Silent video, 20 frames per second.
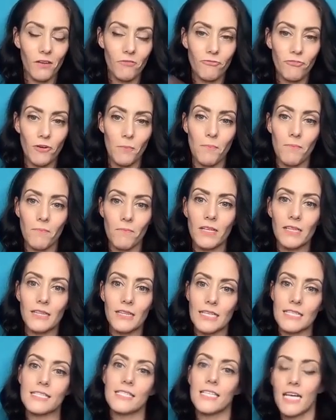from
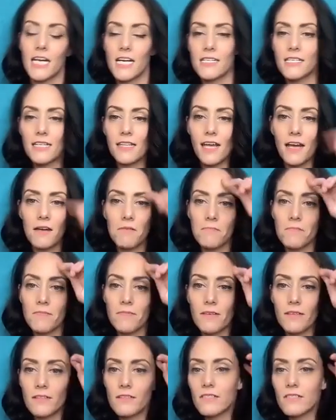listening to them.